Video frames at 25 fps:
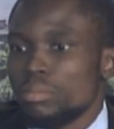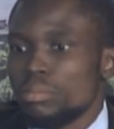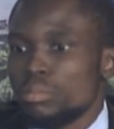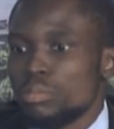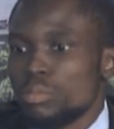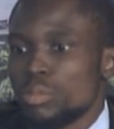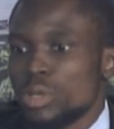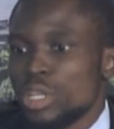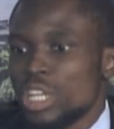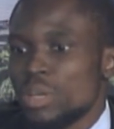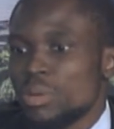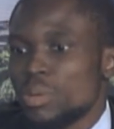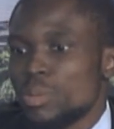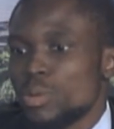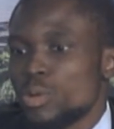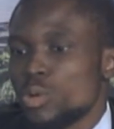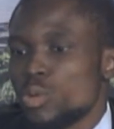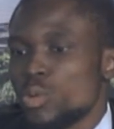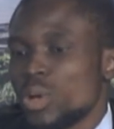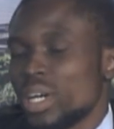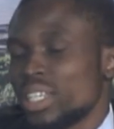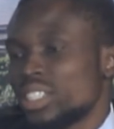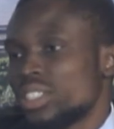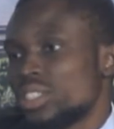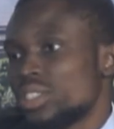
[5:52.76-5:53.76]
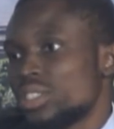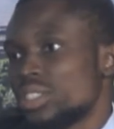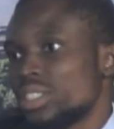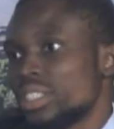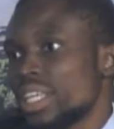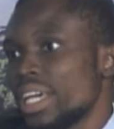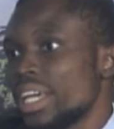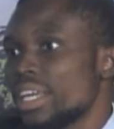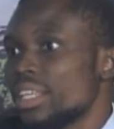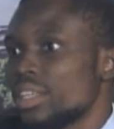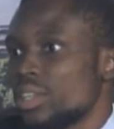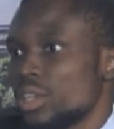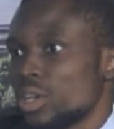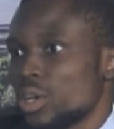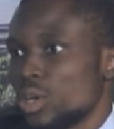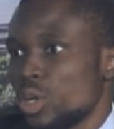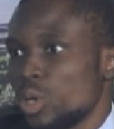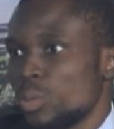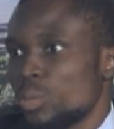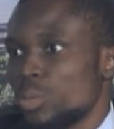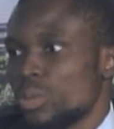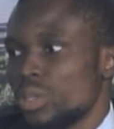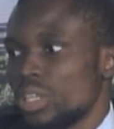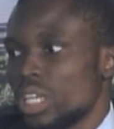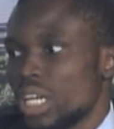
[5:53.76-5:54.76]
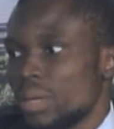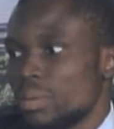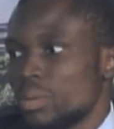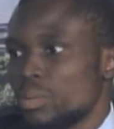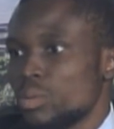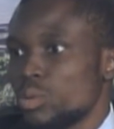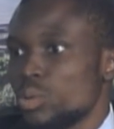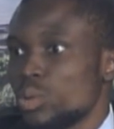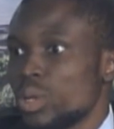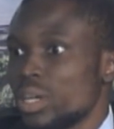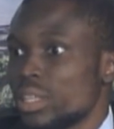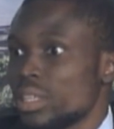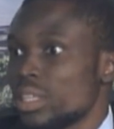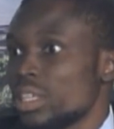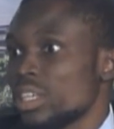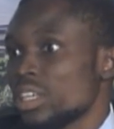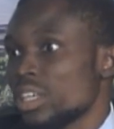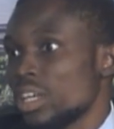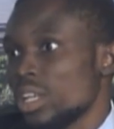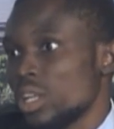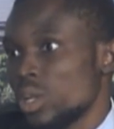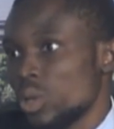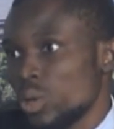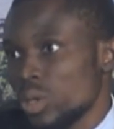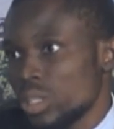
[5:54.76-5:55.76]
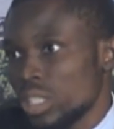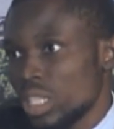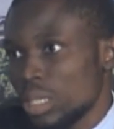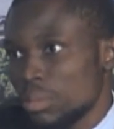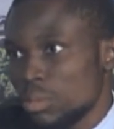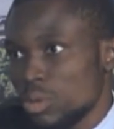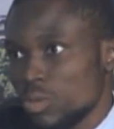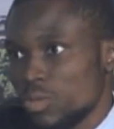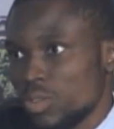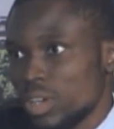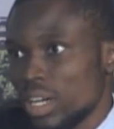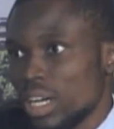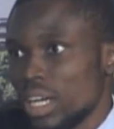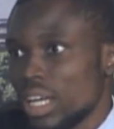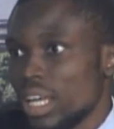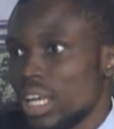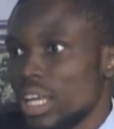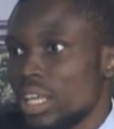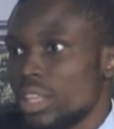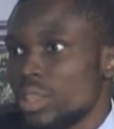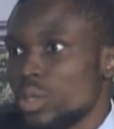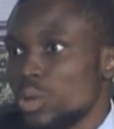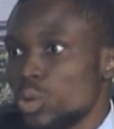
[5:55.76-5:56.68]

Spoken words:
many people who are staying in the company are people who are thinking long term over